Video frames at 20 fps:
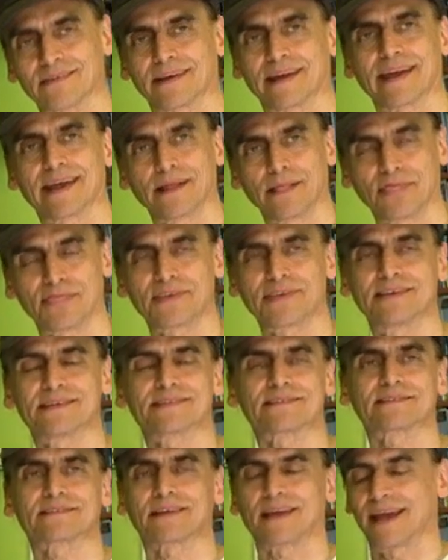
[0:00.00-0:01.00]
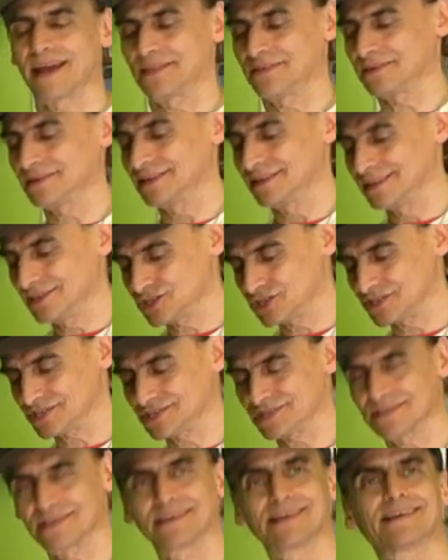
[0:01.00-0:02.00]
The healthiest and the
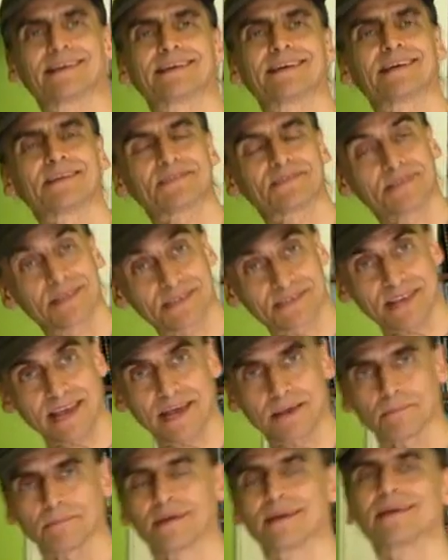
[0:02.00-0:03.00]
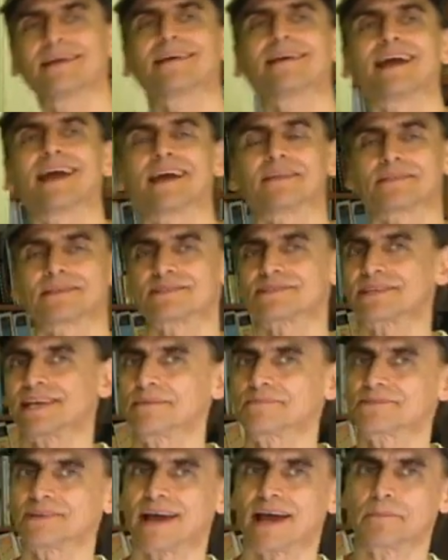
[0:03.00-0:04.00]
delicious is the same at the
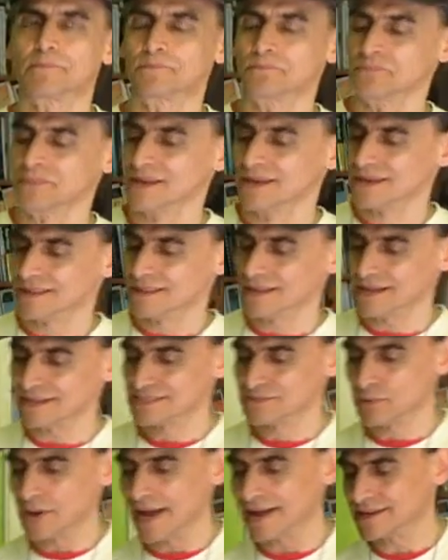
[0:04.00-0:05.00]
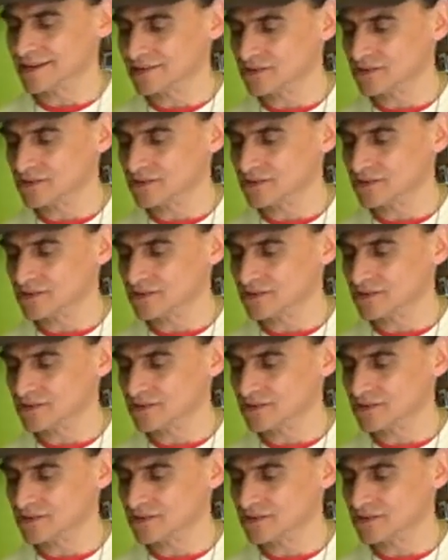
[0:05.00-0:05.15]
same time. That's what I